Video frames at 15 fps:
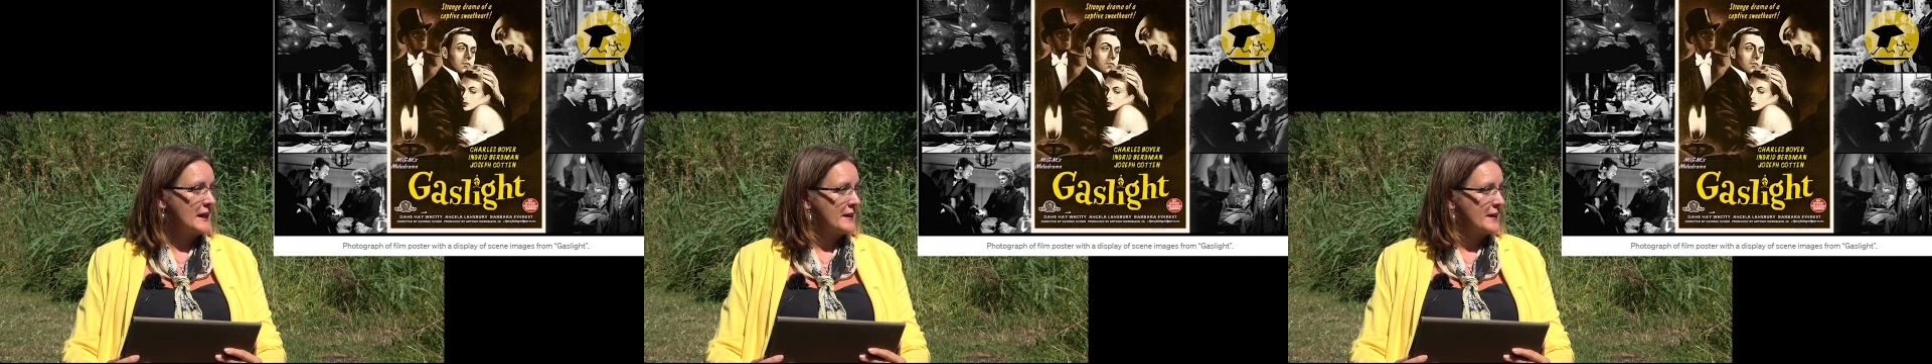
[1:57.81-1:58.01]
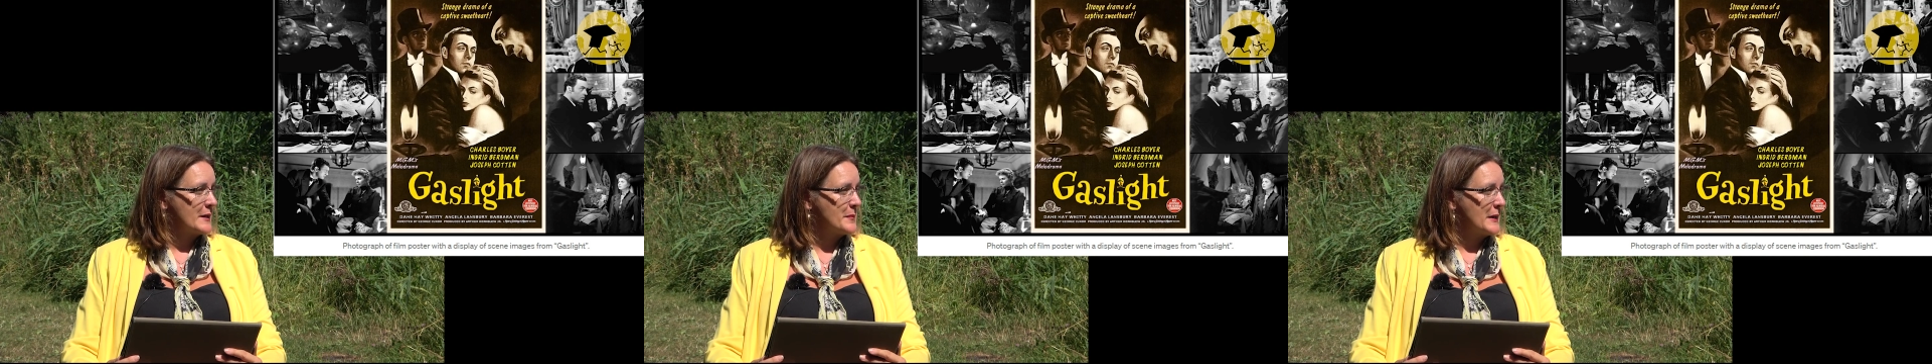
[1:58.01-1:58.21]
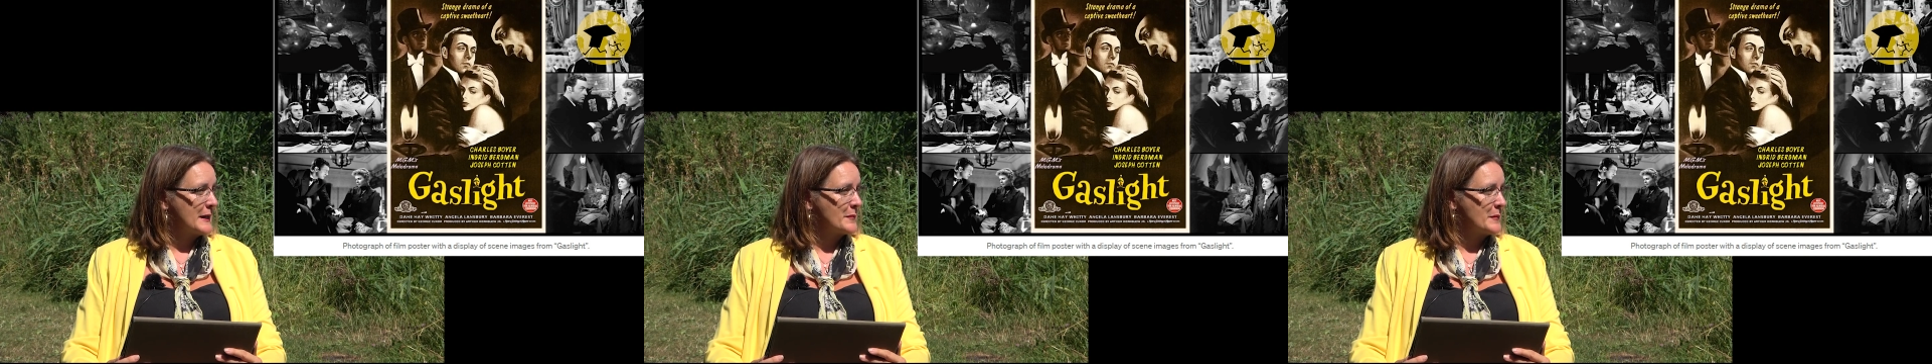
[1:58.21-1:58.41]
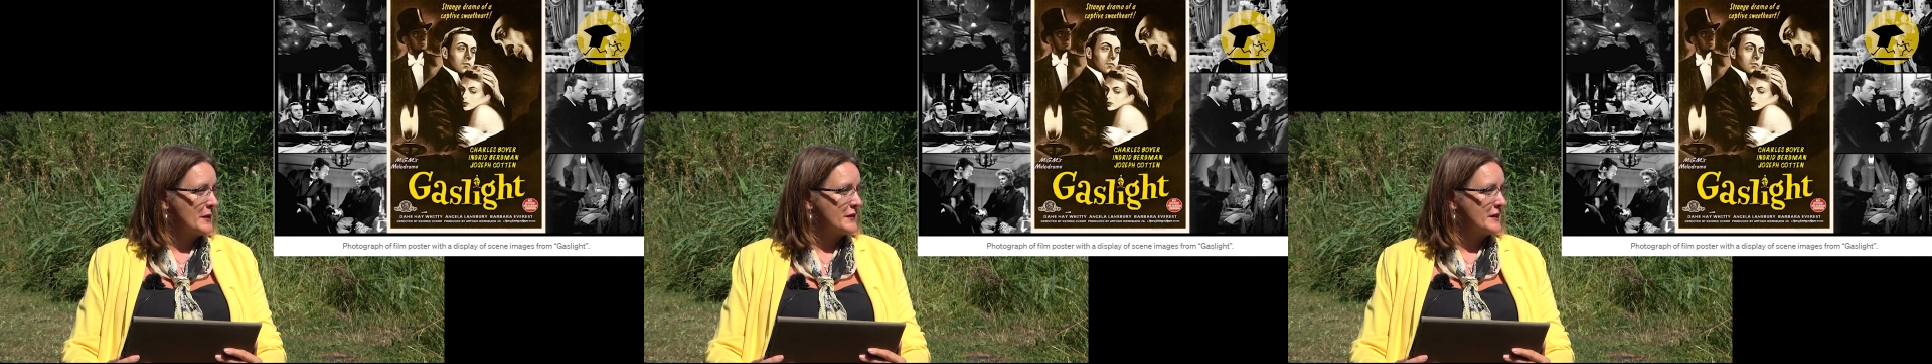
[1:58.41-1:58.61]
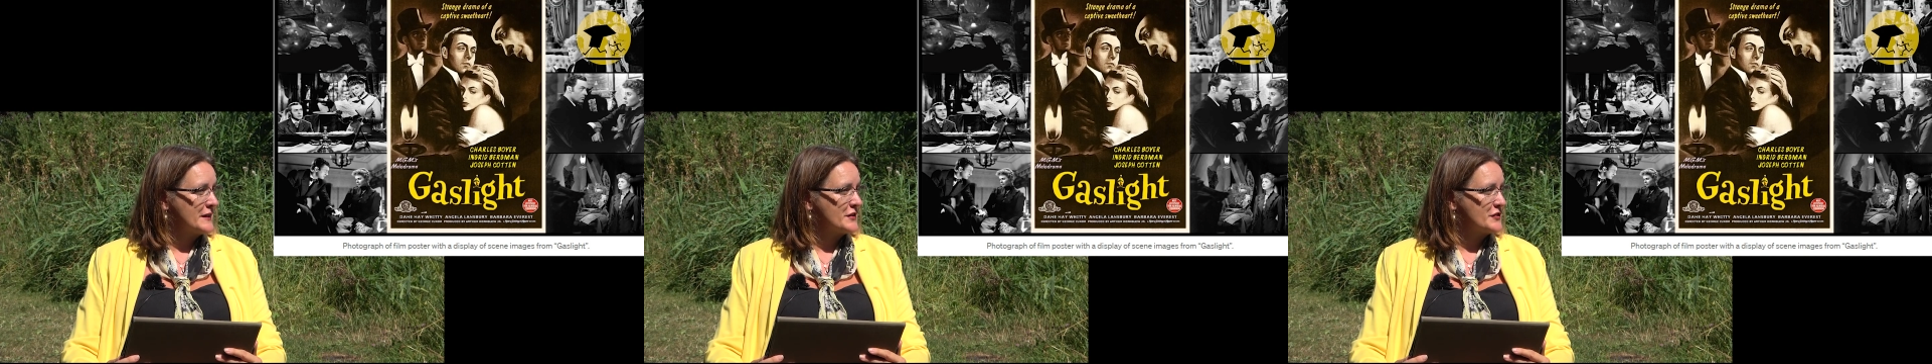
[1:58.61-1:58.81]
Ingrid
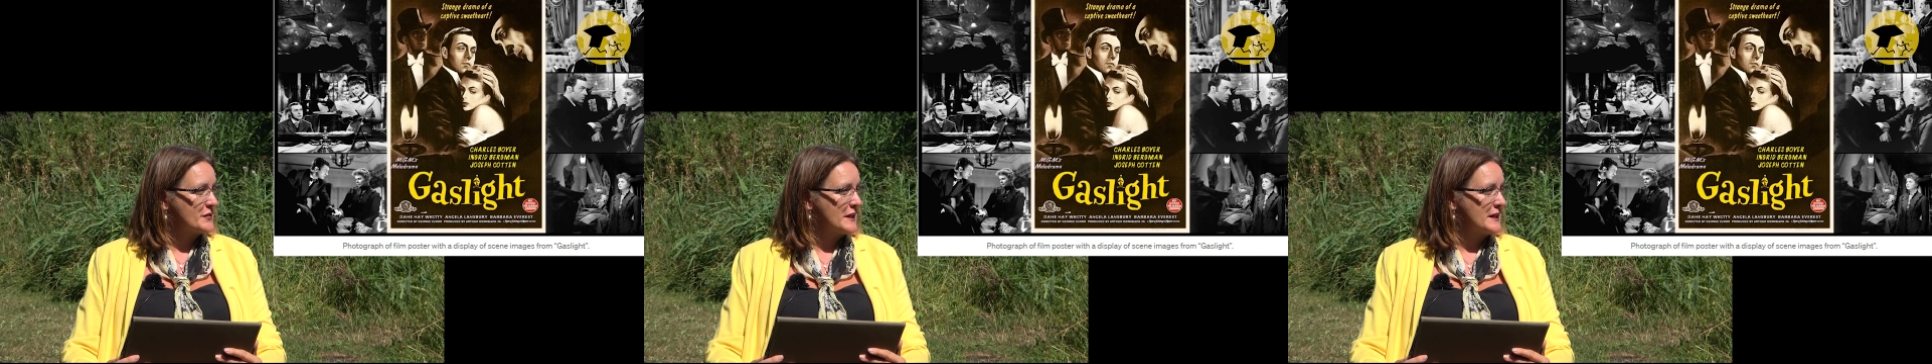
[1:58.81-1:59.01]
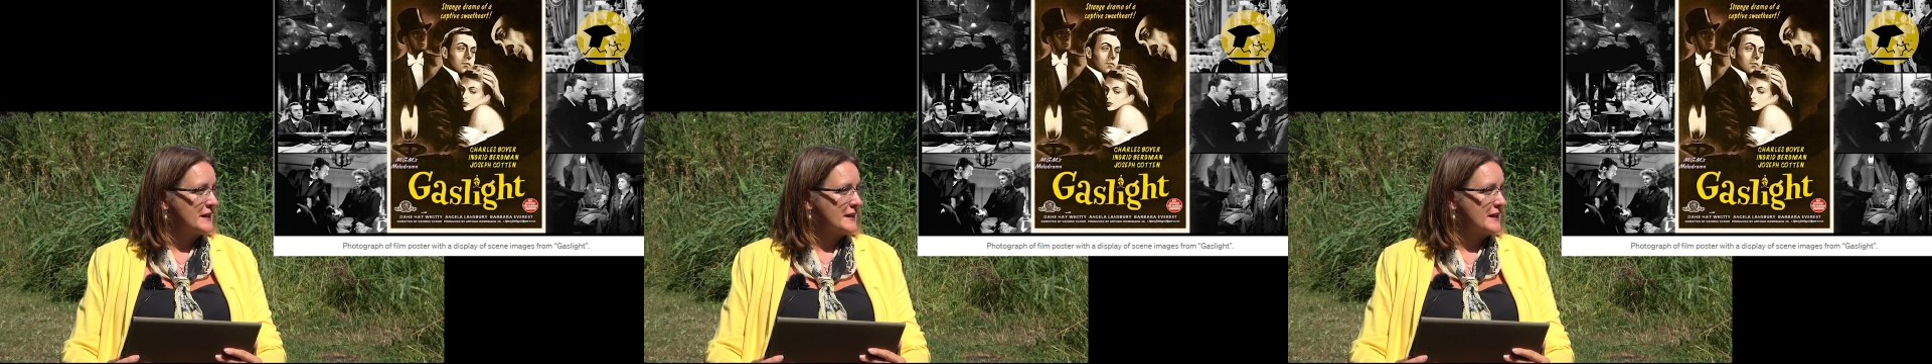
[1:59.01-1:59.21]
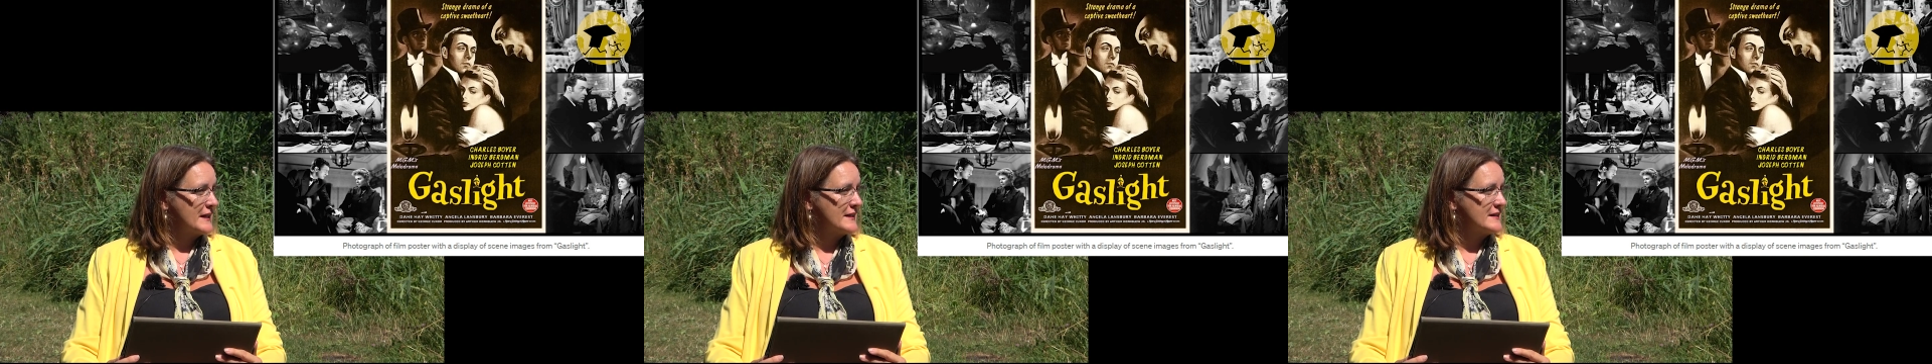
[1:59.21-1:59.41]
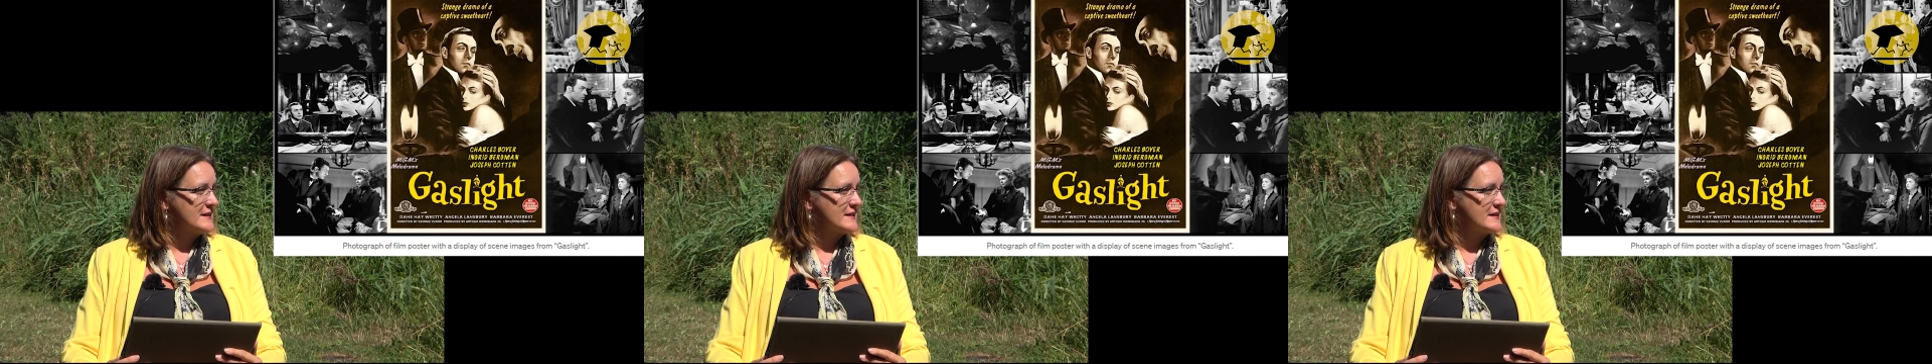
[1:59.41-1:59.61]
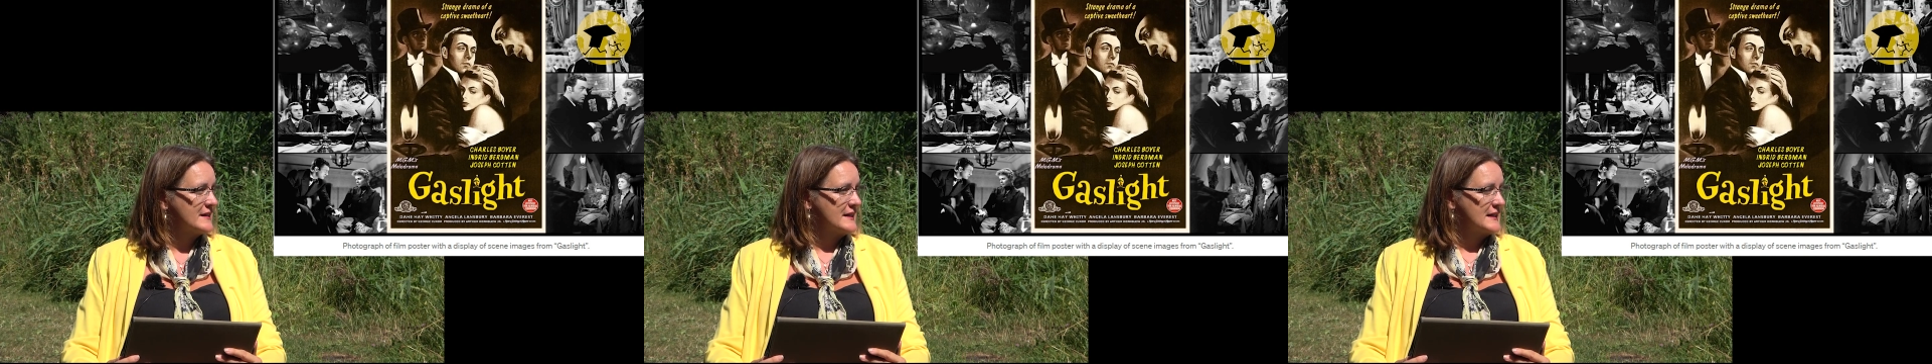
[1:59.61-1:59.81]
Bergman, and it's a really
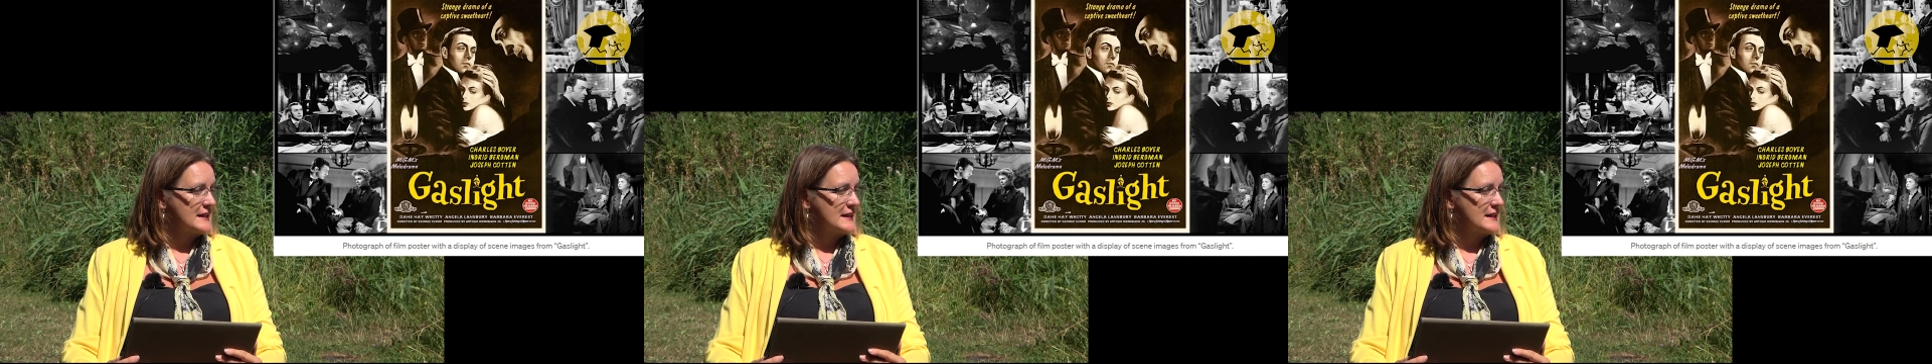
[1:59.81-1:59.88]
nice